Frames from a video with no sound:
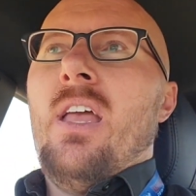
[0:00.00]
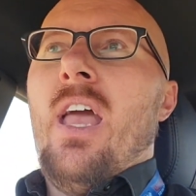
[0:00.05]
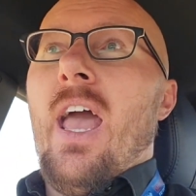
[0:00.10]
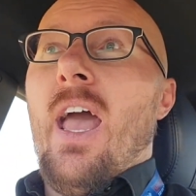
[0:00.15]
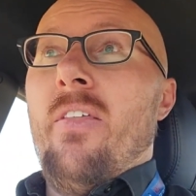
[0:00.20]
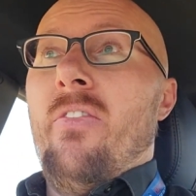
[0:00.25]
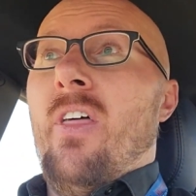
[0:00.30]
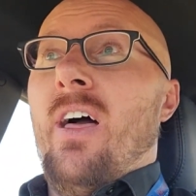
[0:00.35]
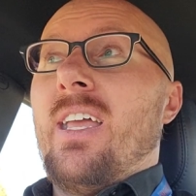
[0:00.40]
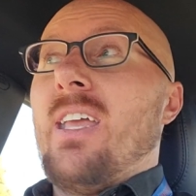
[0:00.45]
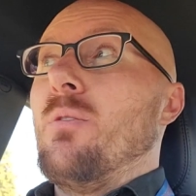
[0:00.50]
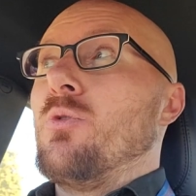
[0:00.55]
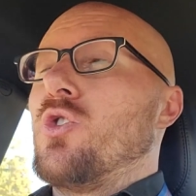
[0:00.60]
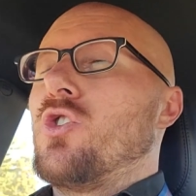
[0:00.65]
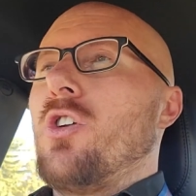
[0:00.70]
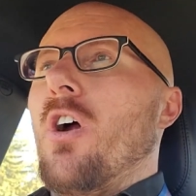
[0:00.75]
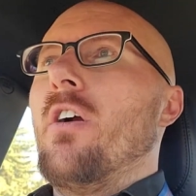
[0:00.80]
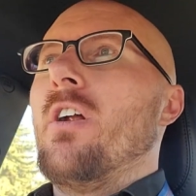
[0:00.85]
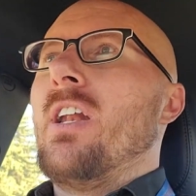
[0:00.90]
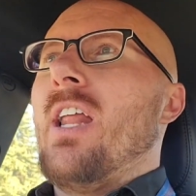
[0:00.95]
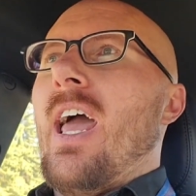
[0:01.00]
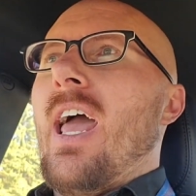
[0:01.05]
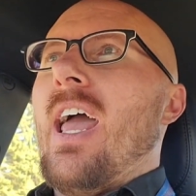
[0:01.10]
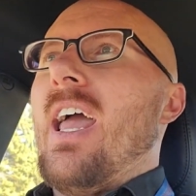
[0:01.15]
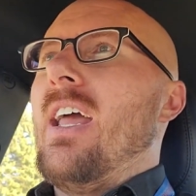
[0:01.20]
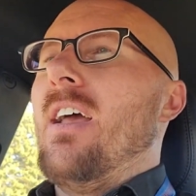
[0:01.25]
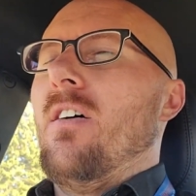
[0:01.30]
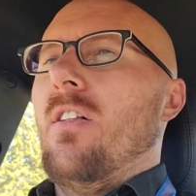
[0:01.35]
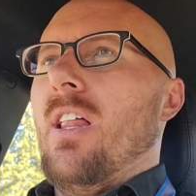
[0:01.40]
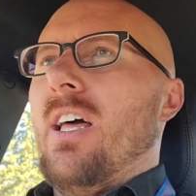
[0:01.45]
And like it was starting to
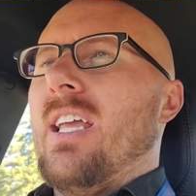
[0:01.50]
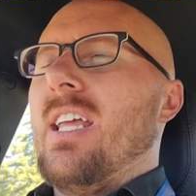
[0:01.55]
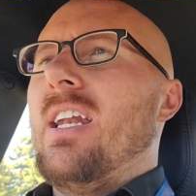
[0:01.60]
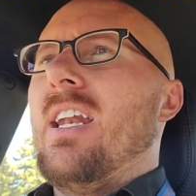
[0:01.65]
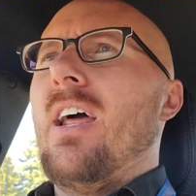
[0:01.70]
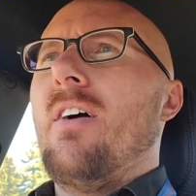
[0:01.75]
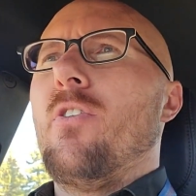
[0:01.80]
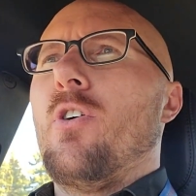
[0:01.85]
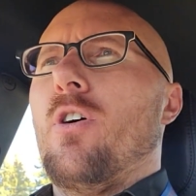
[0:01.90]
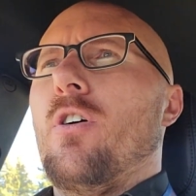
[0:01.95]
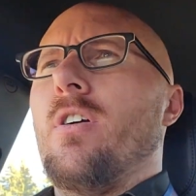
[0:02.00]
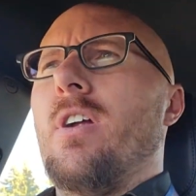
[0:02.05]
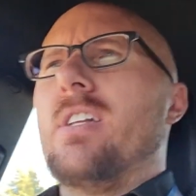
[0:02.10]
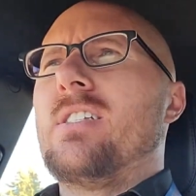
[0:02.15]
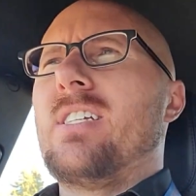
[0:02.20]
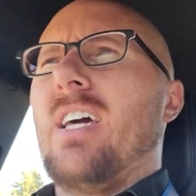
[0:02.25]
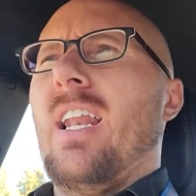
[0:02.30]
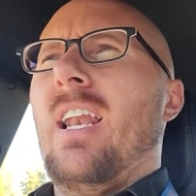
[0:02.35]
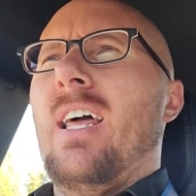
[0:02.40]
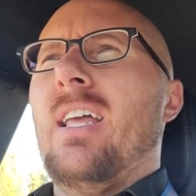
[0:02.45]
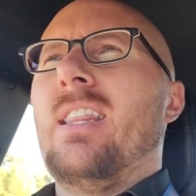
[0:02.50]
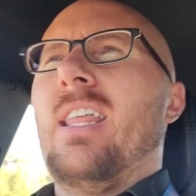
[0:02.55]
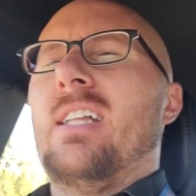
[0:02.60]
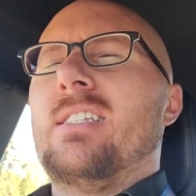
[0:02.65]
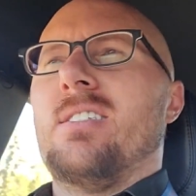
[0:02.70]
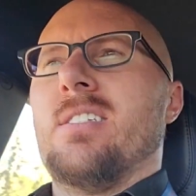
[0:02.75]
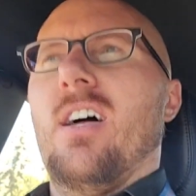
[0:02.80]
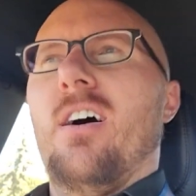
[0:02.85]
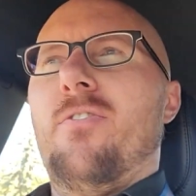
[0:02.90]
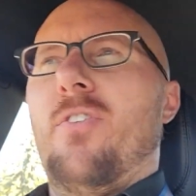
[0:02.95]
hail, like it's kind of like that
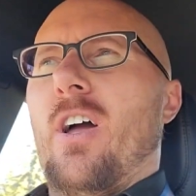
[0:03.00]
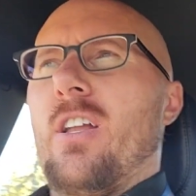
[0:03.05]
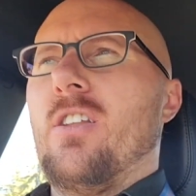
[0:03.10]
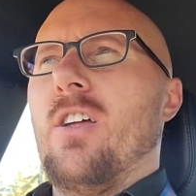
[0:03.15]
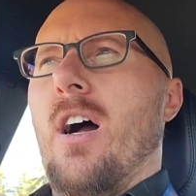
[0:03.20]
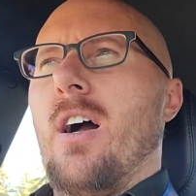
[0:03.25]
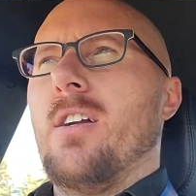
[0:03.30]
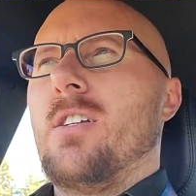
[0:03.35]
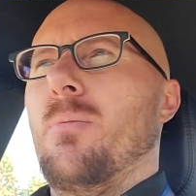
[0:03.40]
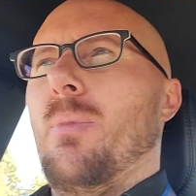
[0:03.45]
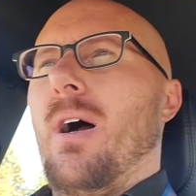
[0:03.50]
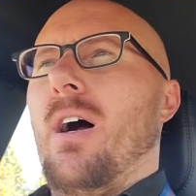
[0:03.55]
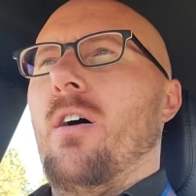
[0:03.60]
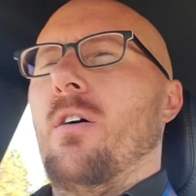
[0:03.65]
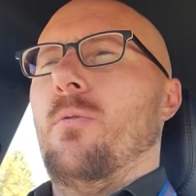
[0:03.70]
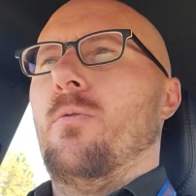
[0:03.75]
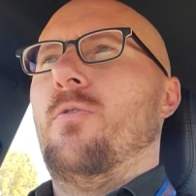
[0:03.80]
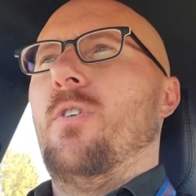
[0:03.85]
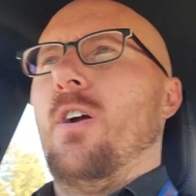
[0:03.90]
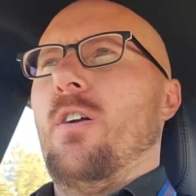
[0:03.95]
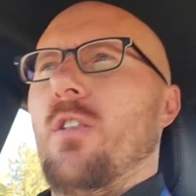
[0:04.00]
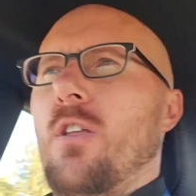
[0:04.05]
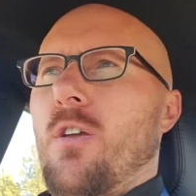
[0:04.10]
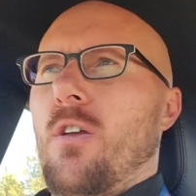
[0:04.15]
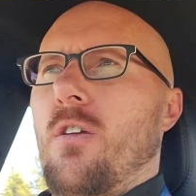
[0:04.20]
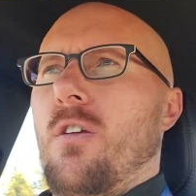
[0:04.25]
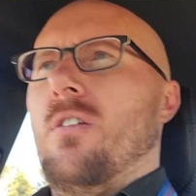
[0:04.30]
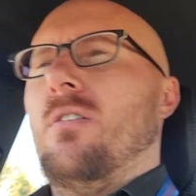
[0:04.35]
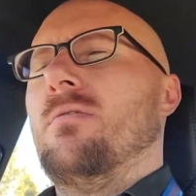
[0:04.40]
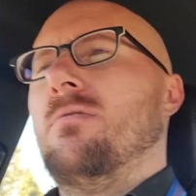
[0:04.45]
stuff I talked about
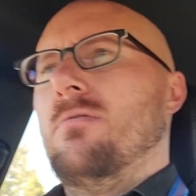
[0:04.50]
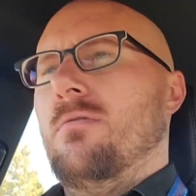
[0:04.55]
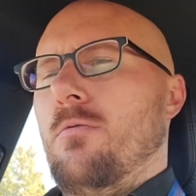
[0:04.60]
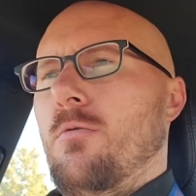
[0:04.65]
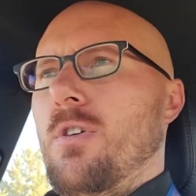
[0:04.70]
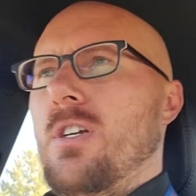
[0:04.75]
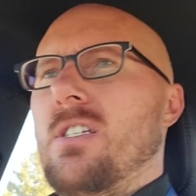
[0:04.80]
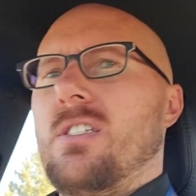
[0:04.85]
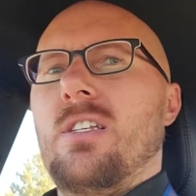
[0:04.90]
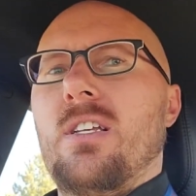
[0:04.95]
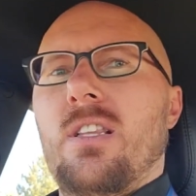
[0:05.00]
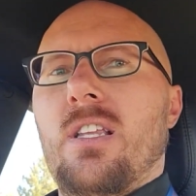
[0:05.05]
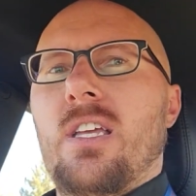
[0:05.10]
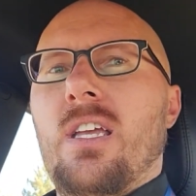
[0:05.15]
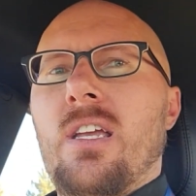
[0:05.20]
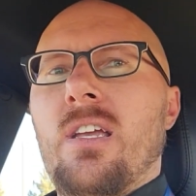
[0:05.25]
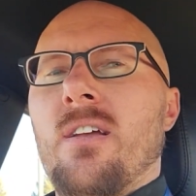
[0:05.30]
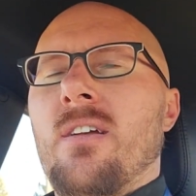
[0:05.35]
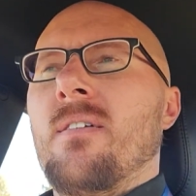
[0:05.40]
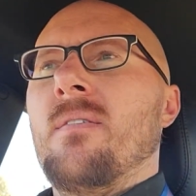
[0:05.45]
fairly recently